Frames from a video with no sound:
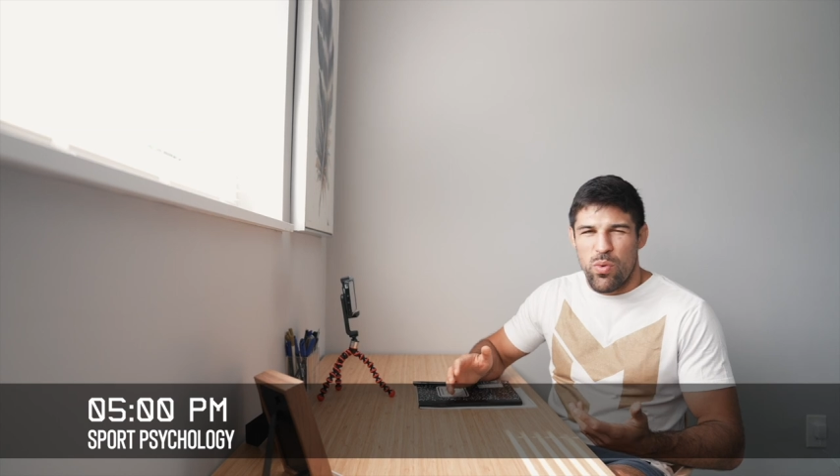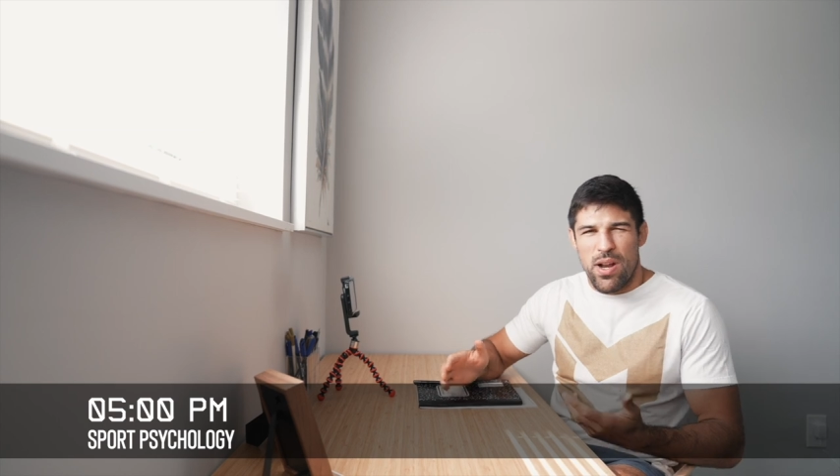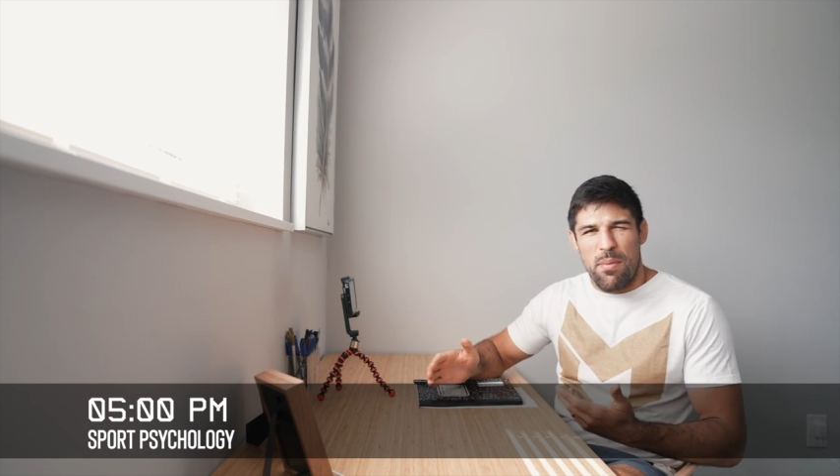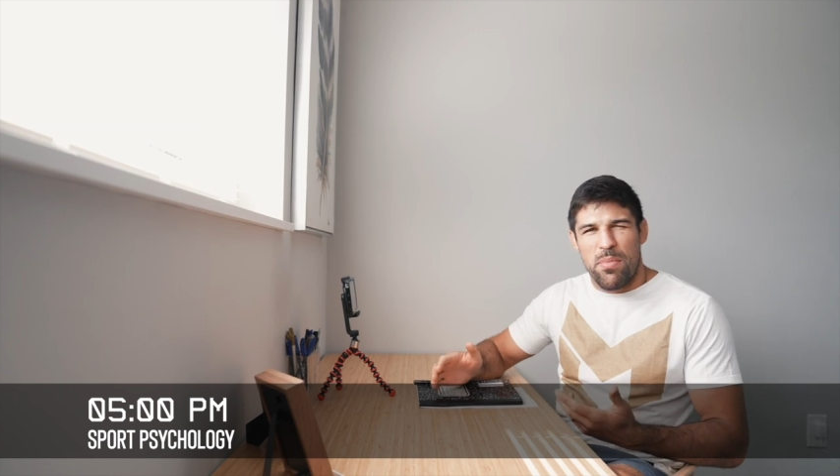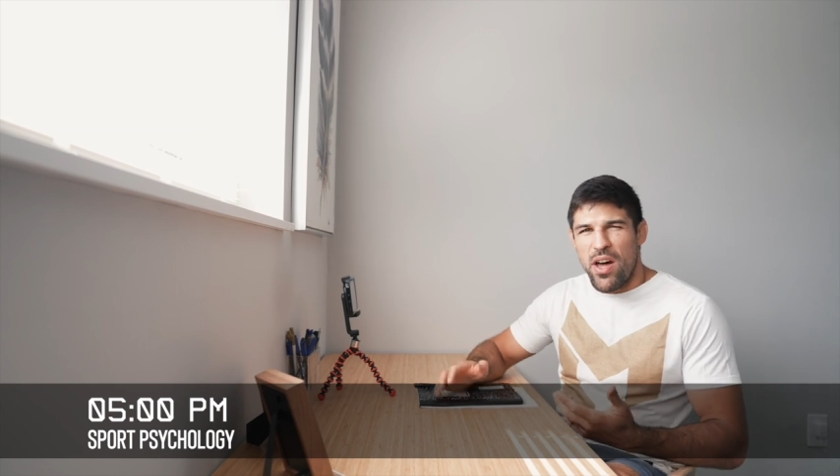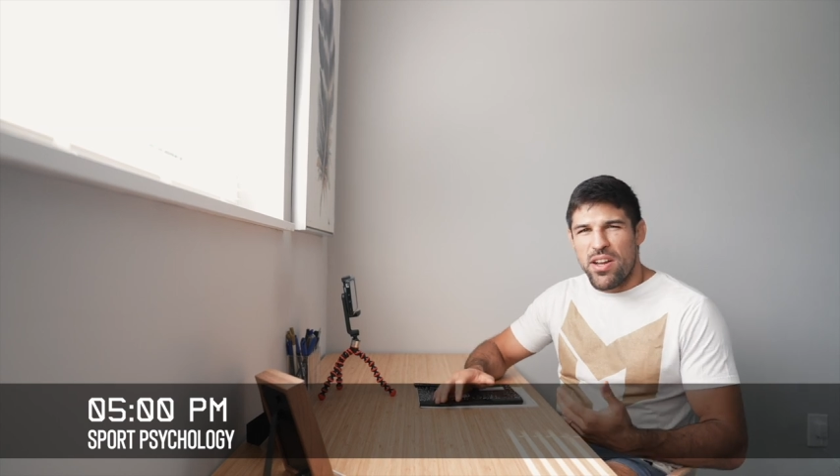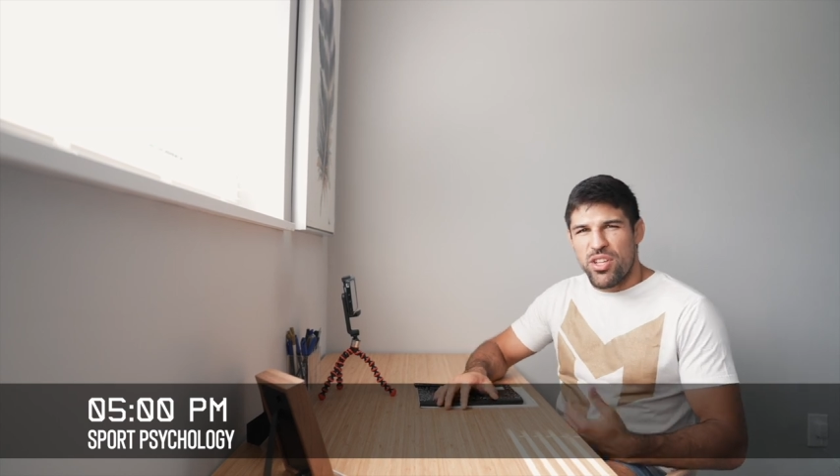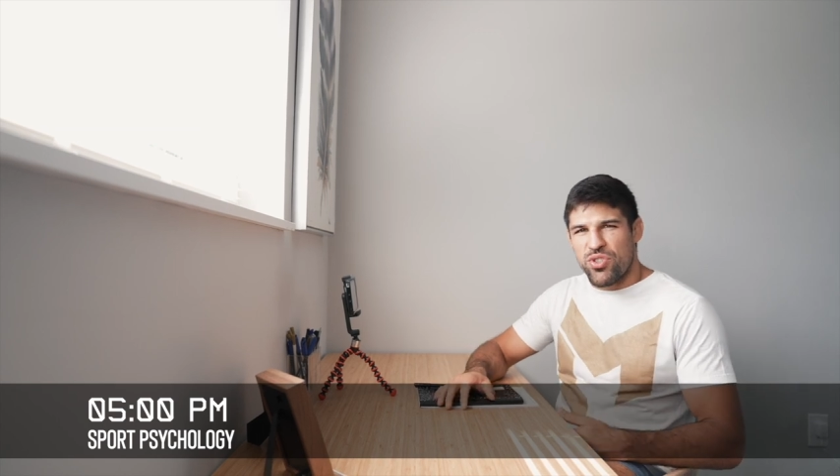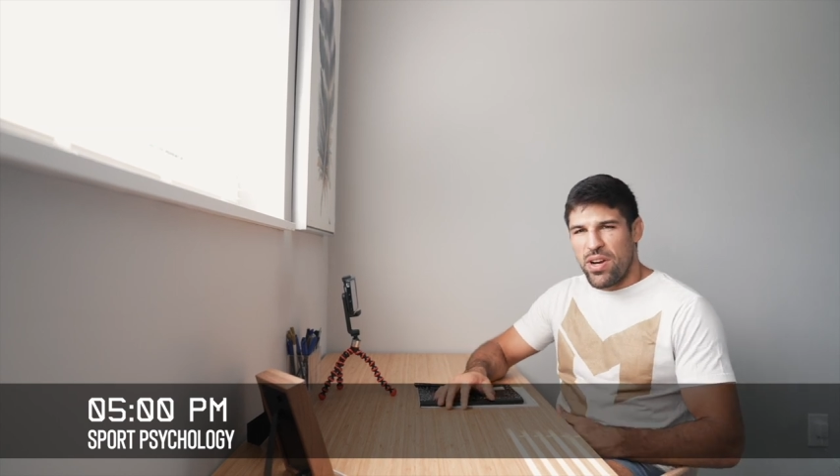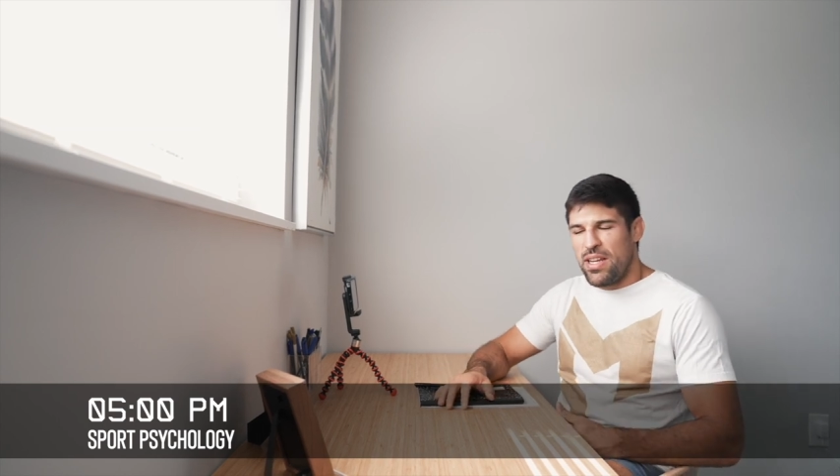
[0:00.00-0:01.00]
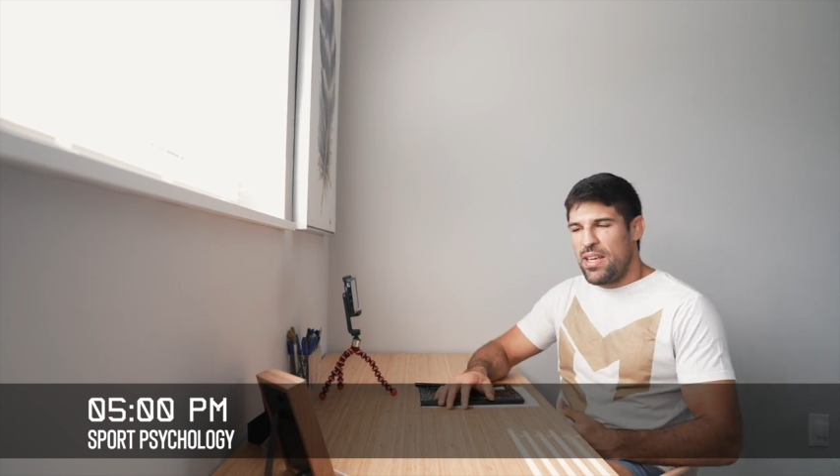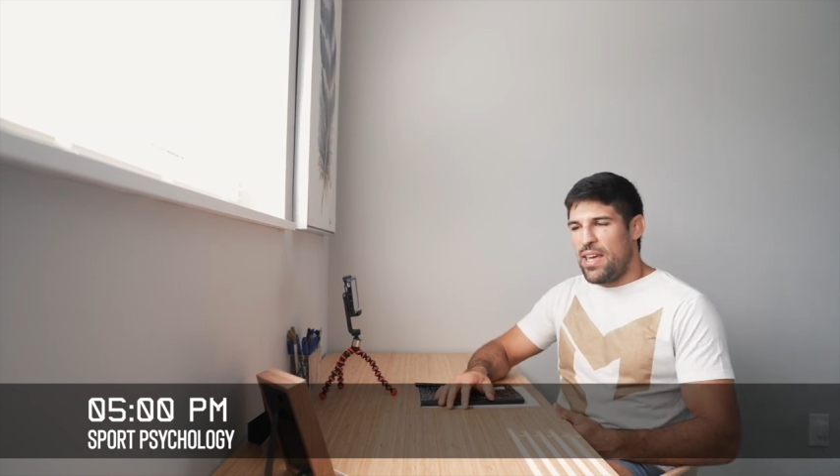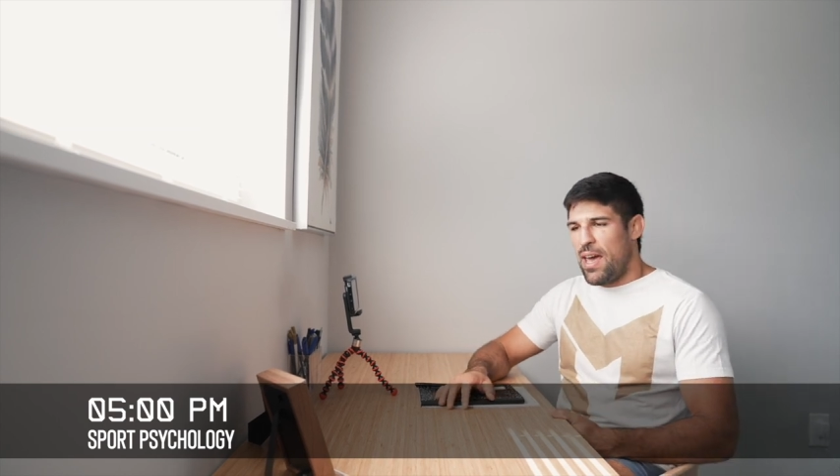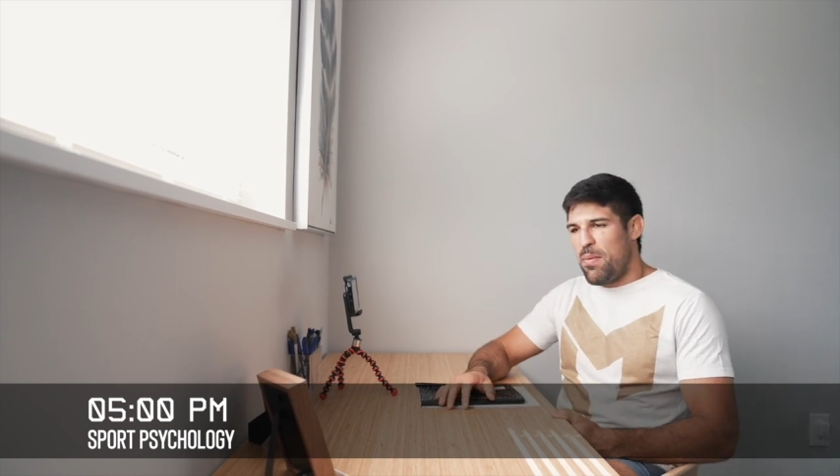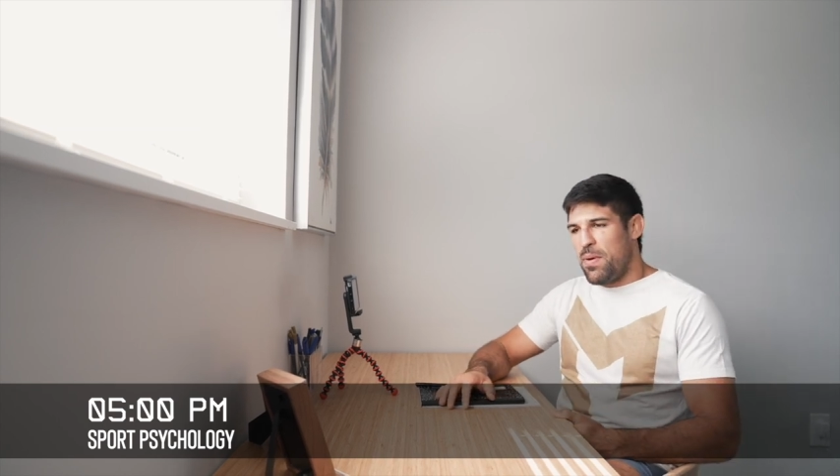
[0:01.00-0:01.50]
when I'm not in training
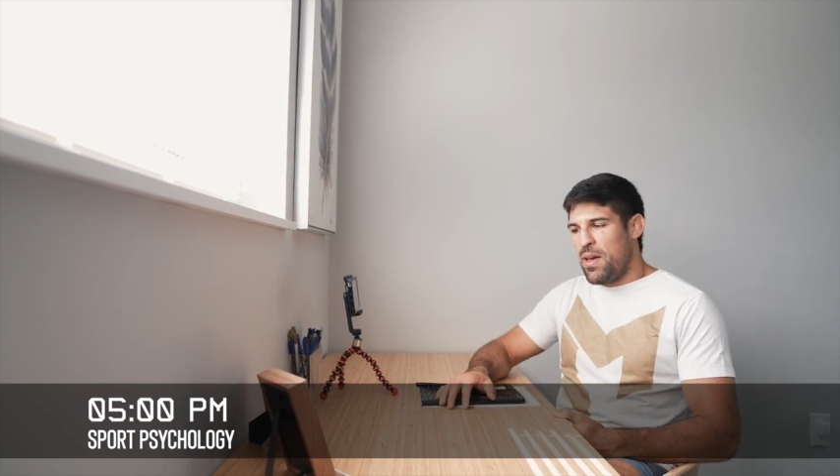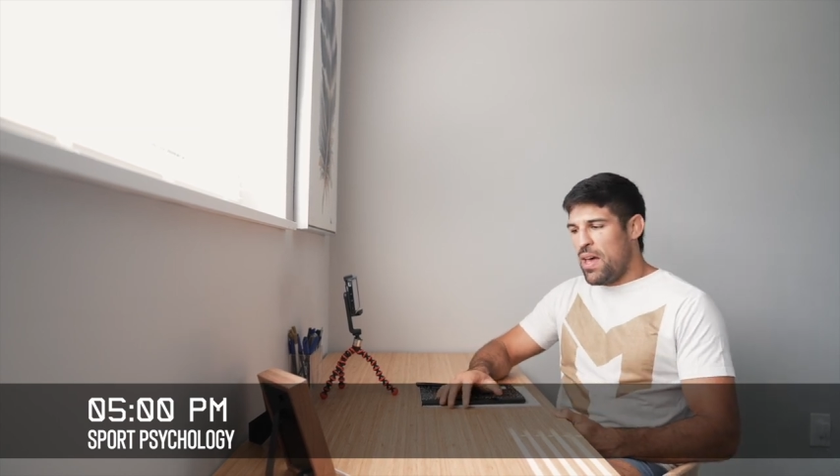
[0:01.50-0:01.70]
camp,